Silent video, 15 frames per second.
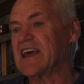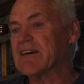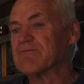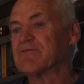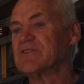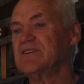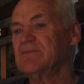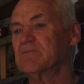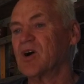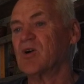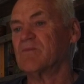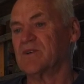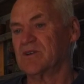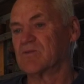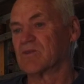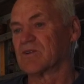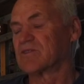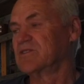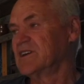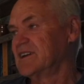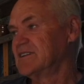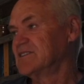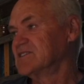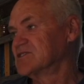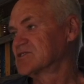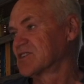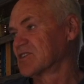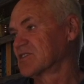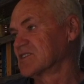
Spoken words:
Every moment we're creating these